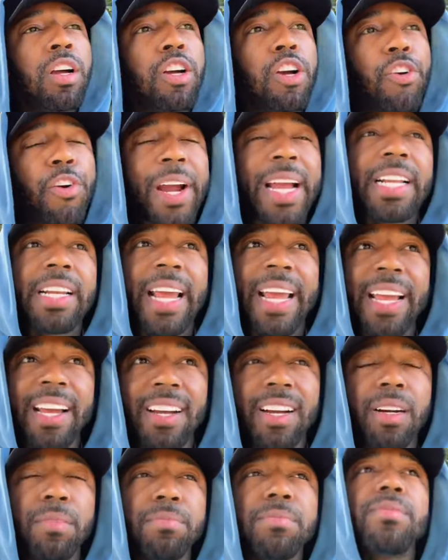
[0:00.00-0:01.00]
create
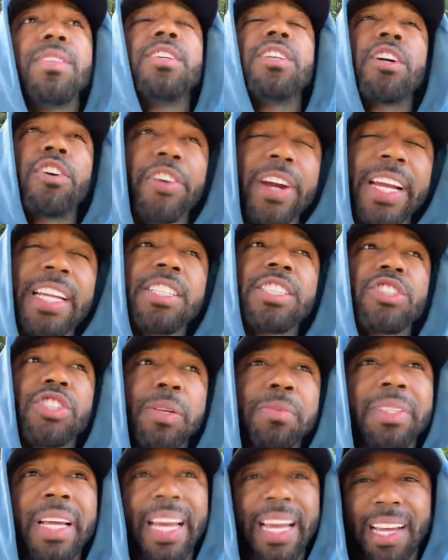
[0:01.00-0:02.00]
income create
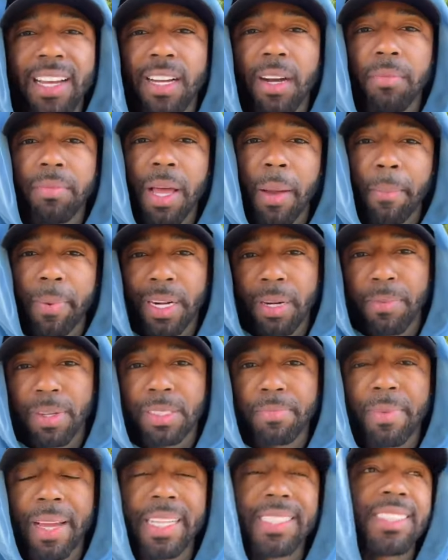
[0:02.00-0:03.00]
streams of income that pretty
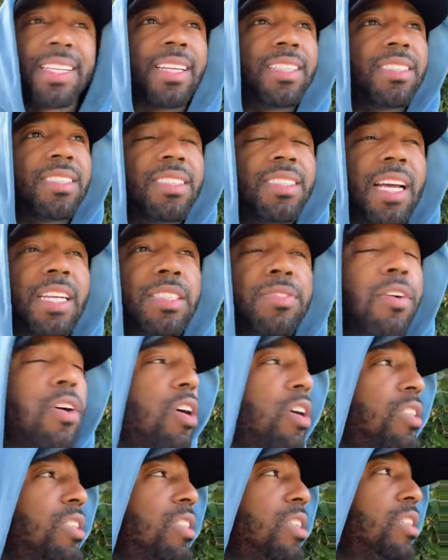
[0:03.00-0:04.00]
much makes sense as
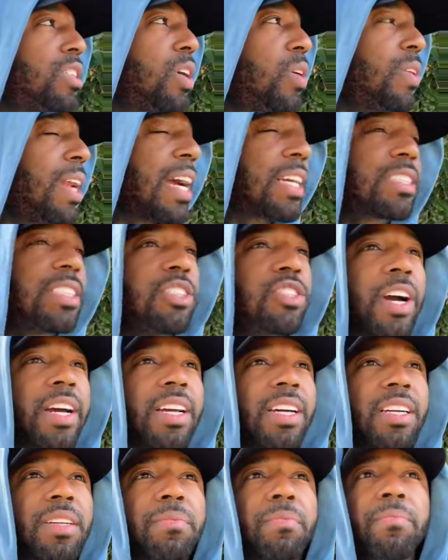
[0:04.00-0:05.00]
far as don't actually try
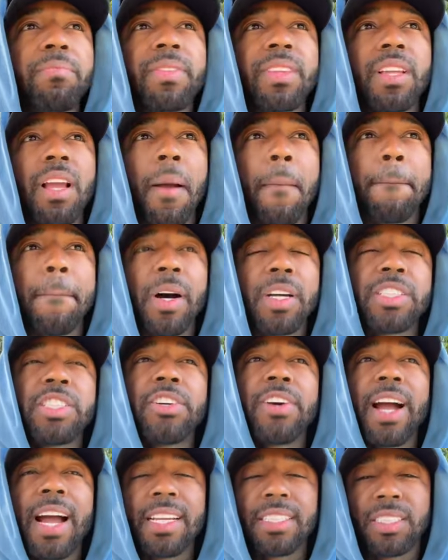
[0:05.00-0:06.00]
to bust
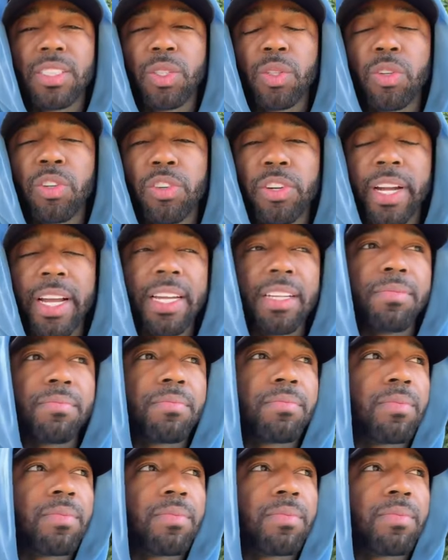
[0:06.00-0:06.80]
your ass to create